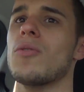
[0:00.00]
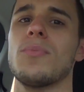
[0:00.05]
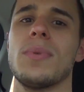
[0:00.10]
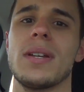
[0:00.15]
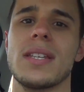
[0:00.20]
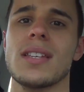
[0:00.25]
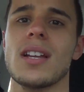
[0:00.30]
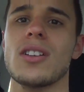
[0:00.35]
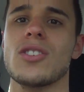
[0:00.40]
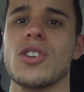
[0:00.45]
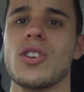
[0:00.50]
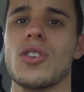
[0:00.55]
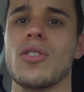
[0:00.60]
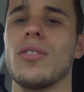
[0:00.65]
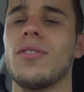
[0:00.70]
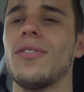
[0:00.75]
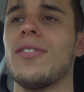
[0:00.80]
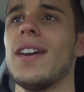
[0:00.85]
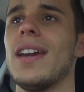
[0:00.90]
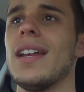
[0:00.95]
would be such a
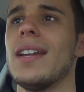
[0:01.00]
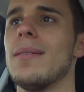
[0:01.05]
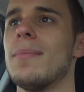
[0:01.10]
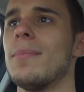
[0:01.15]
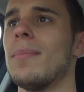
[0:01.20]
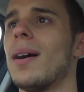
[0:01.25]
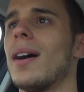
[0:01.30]
good feeling.